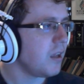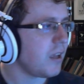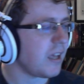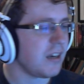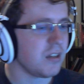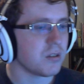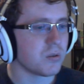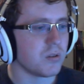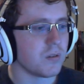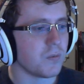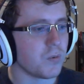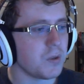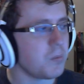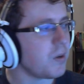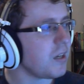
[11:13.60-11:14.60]
any sort of
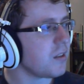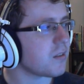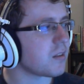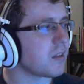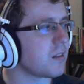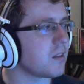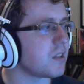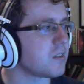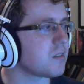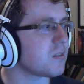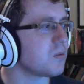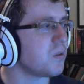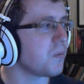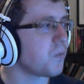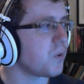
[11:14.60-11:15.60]
win rate, then that's
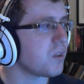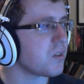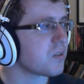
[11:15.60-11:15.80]
sort of where